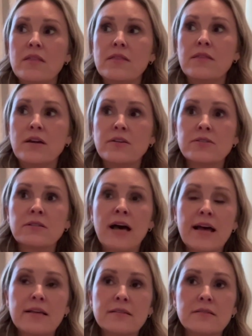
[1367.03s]
there's
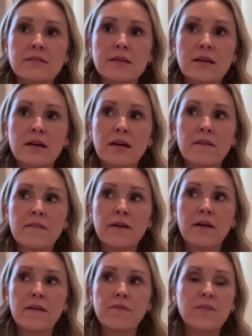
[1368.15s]
less
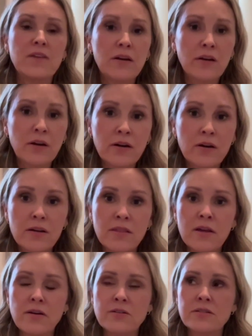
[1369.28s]
fear,
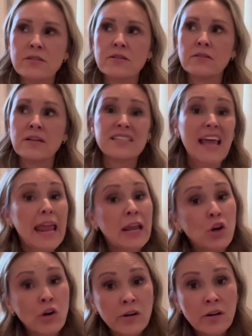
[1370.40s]
there's less
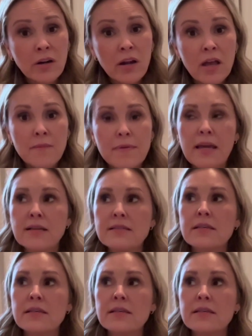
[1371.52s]
anger, because